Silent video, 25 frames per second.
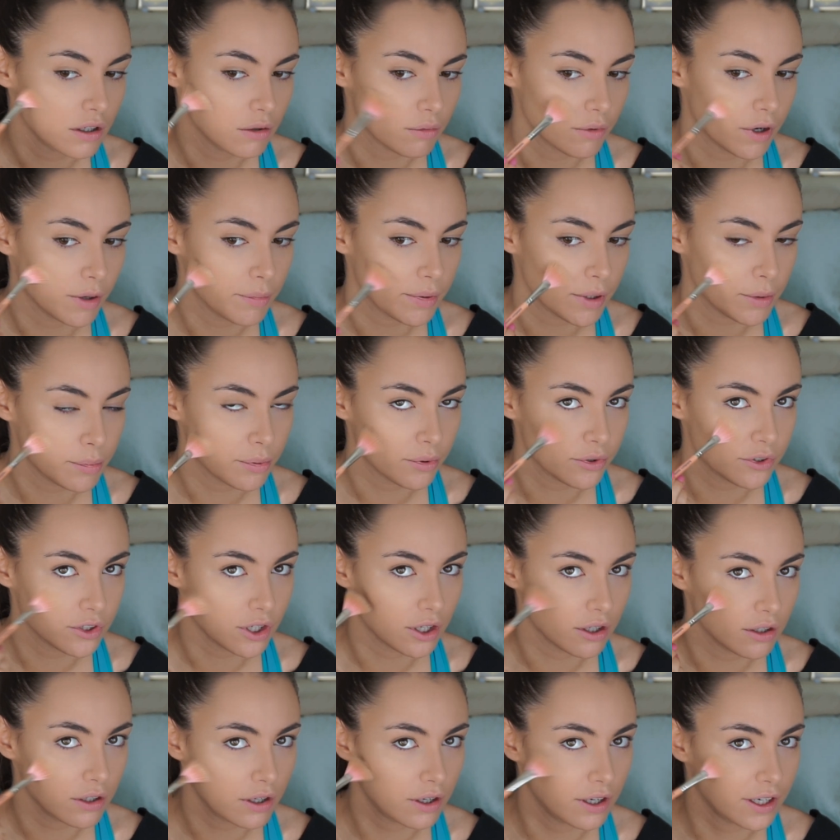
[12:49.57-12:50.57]
where people
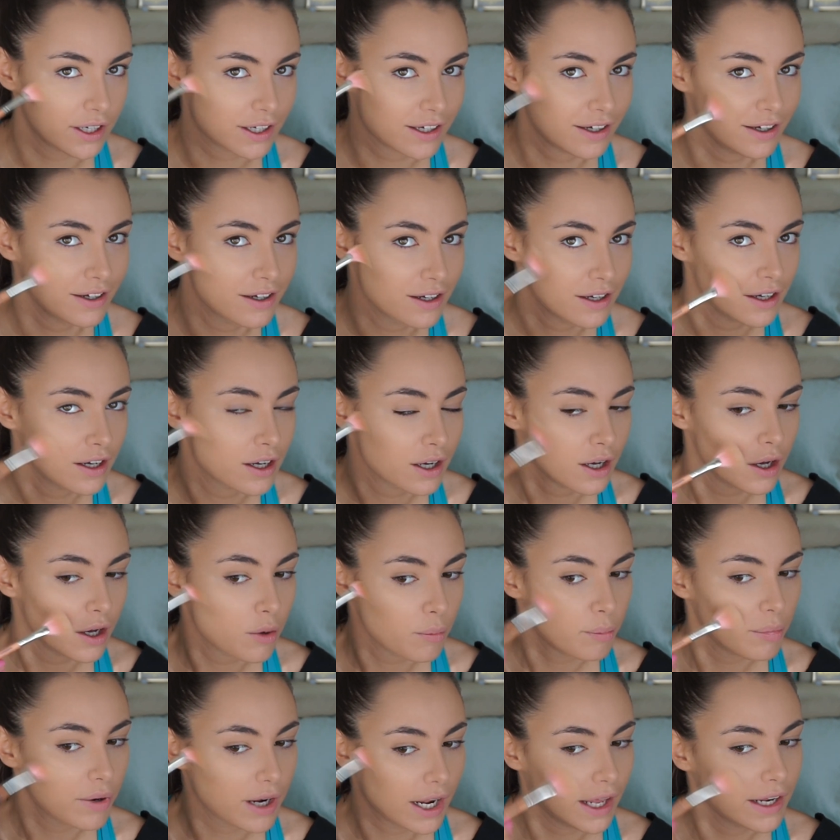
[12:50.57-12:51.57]
don't like
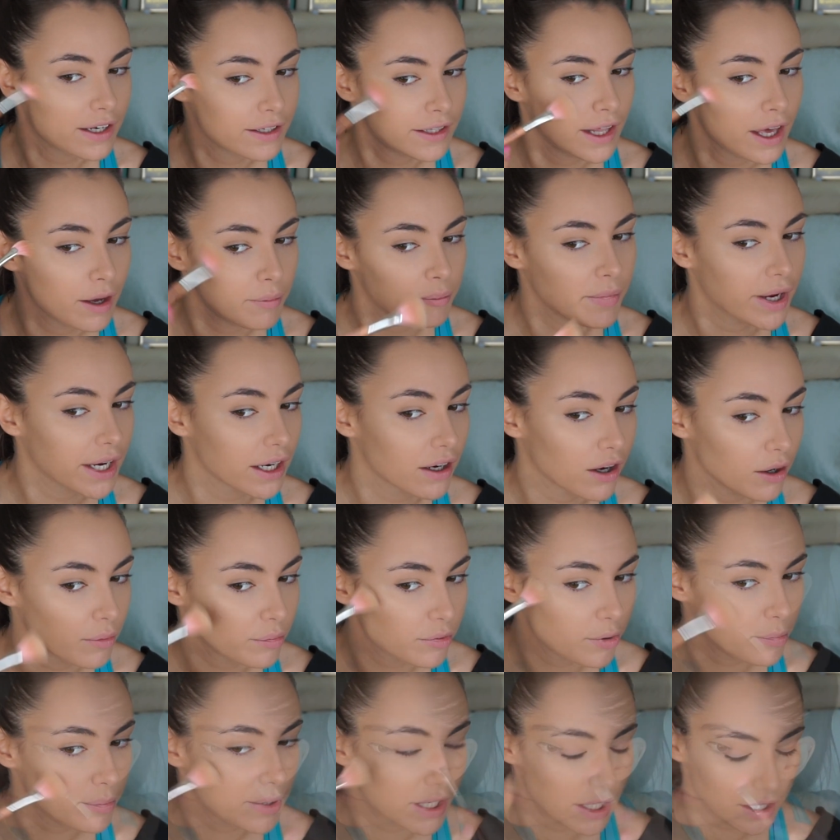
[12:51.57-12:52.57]
blend their
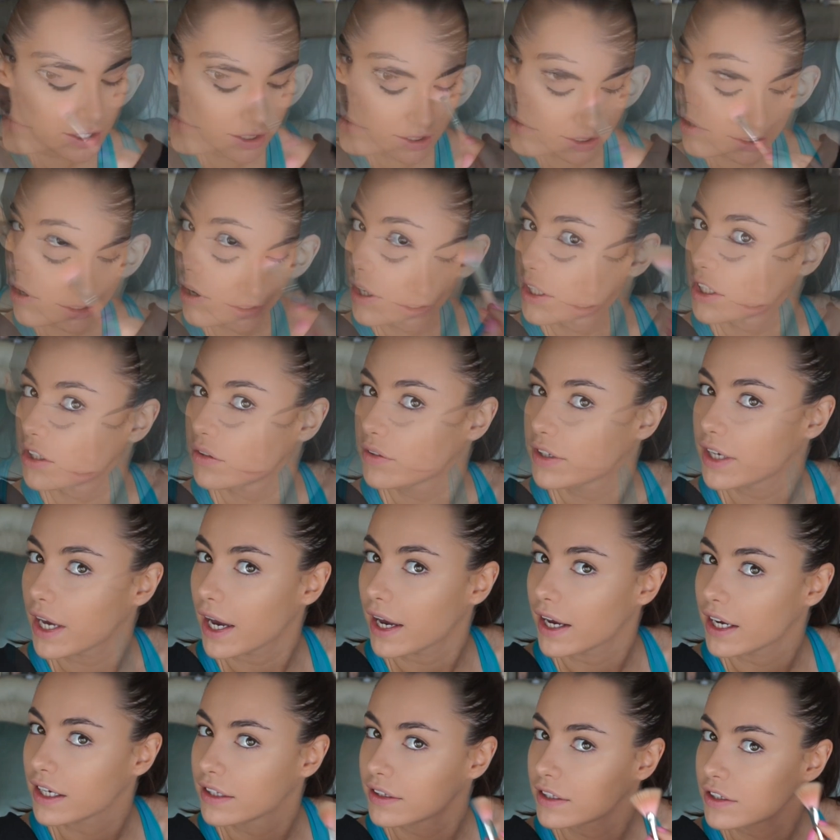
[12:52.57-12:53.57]
makeup properly. Are you
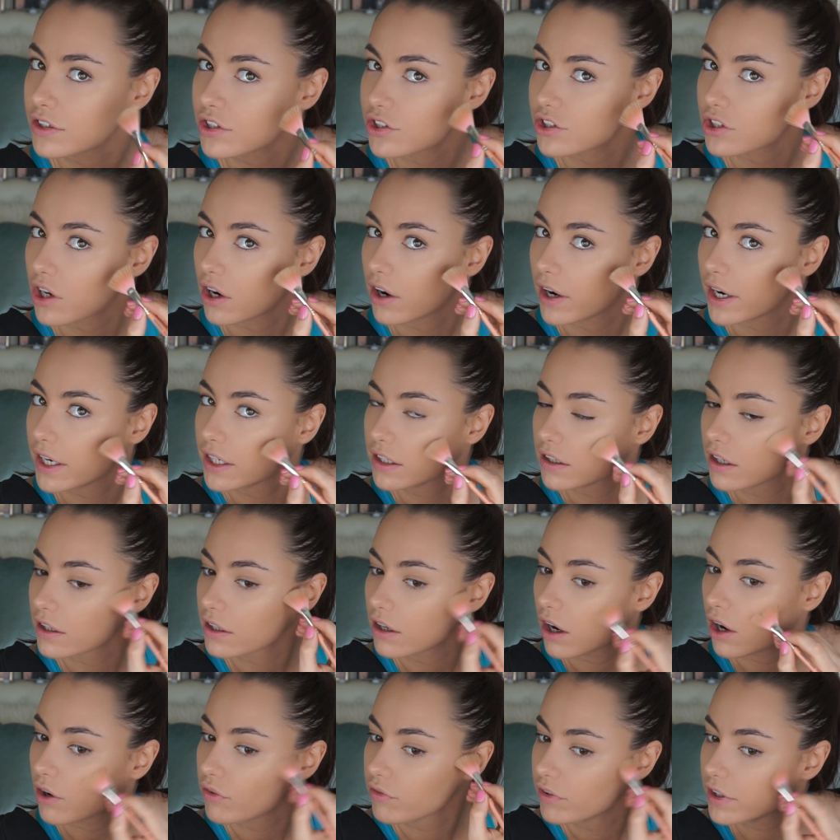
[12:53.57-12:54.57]
getting this shine?
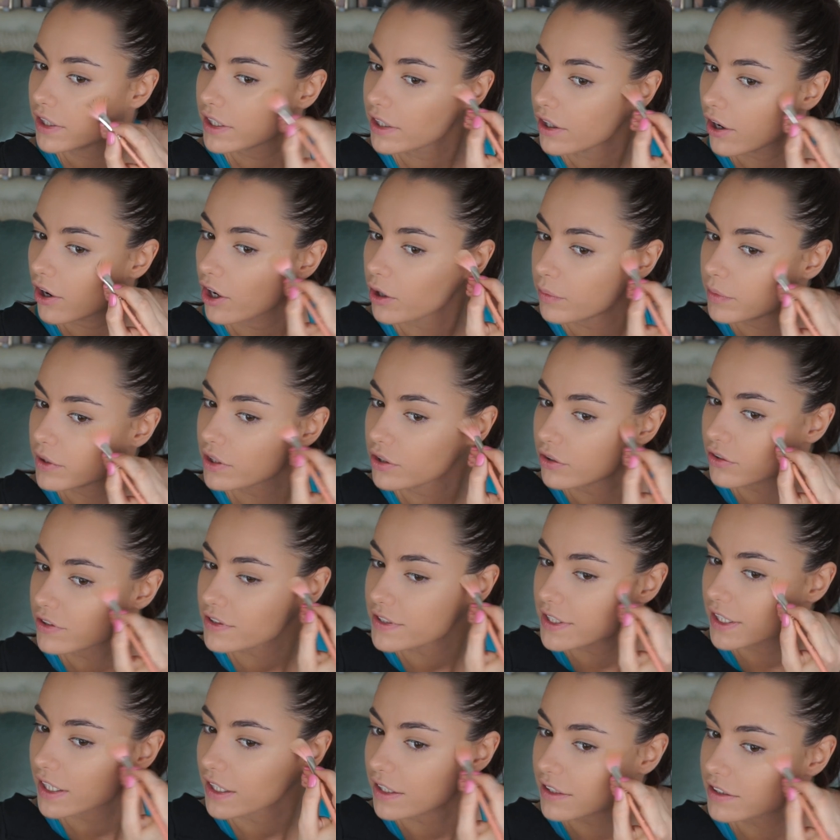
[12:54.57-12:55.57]
Like, I really hope that you're
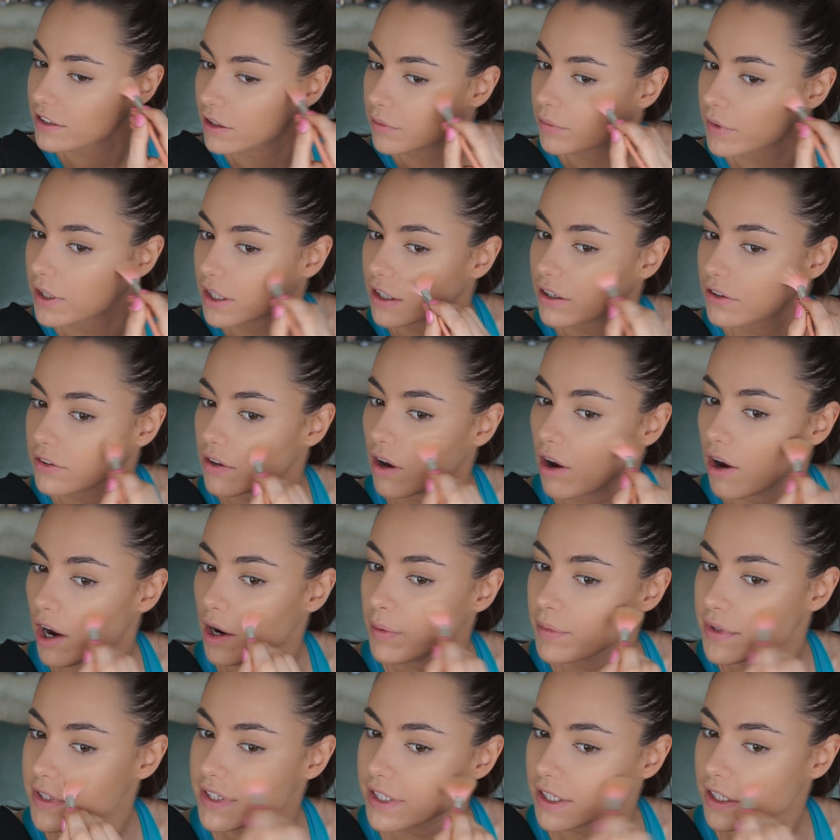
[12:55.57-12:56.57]
seeing something, because
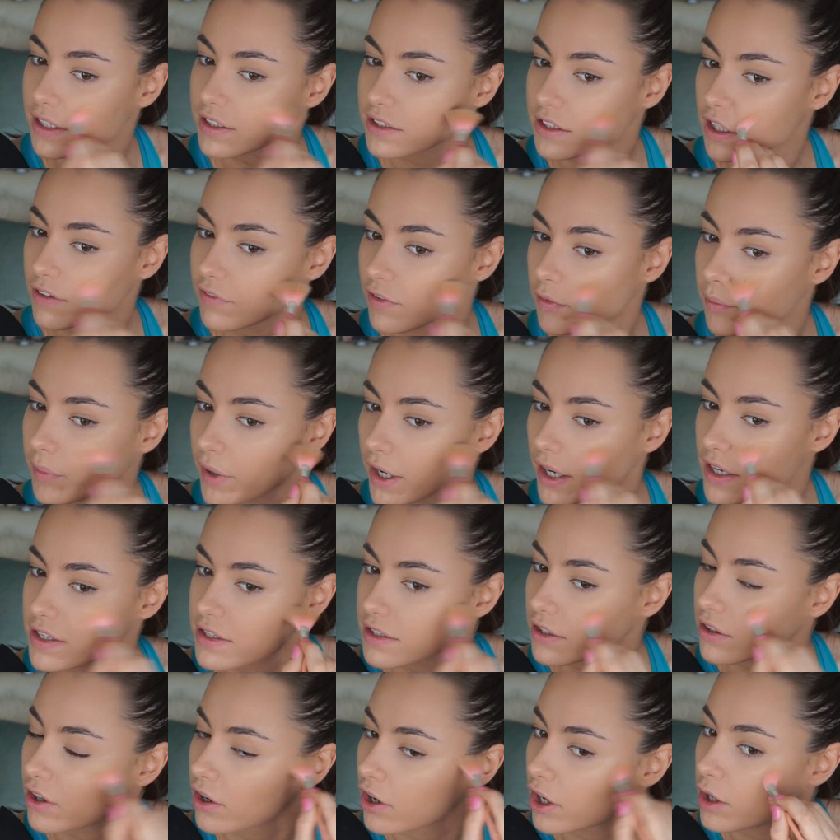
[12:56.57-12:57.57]
I'm seeing stuff in
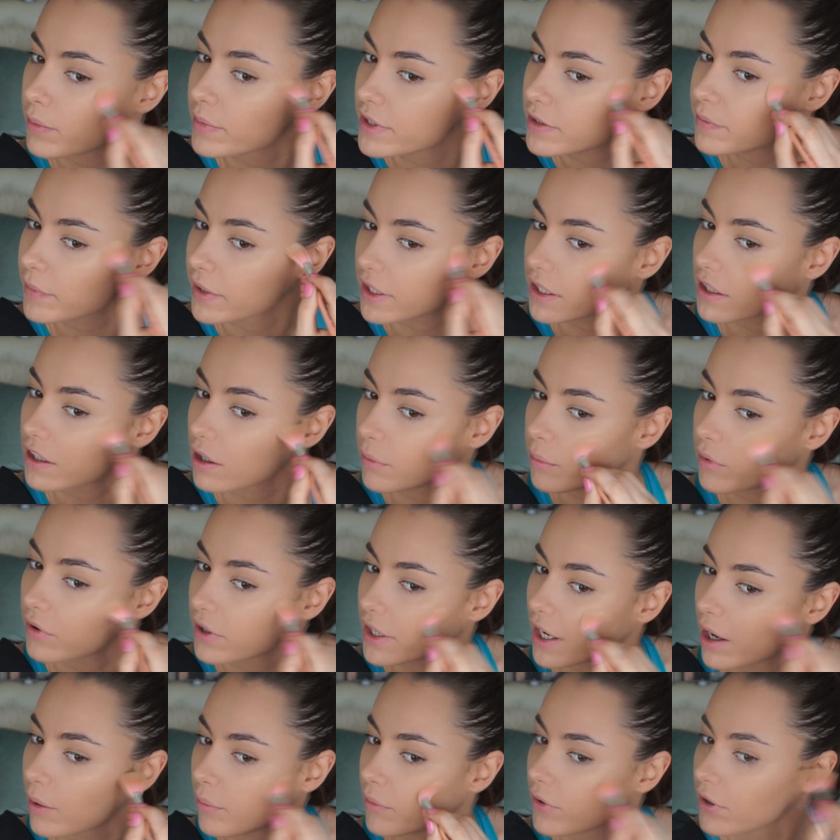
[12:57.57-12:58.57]
person. I hope it's picking up
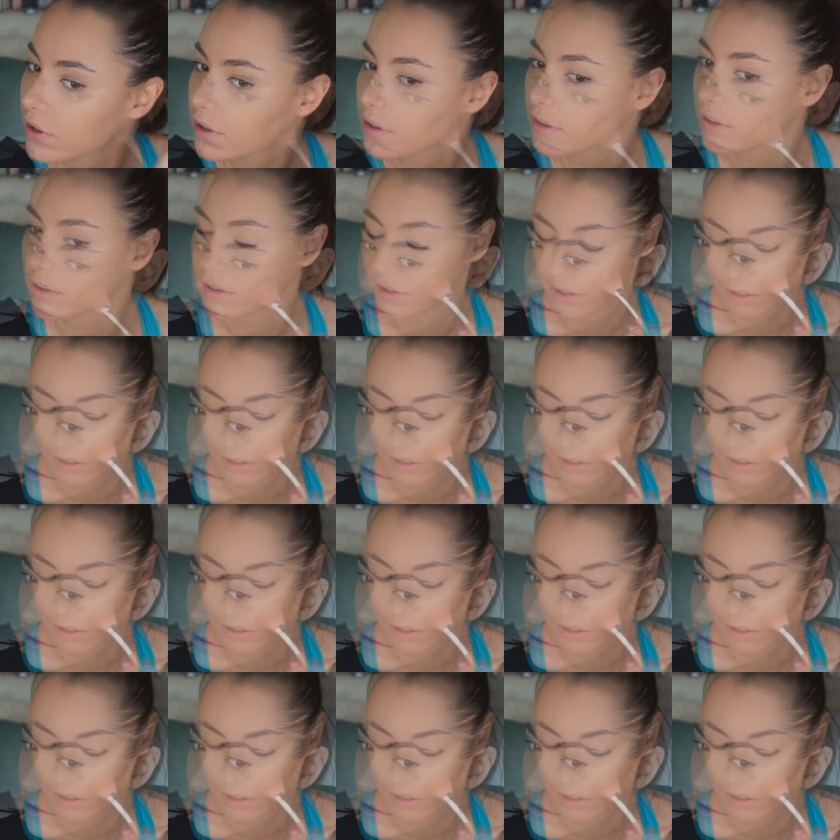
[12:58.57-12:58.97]
on camera.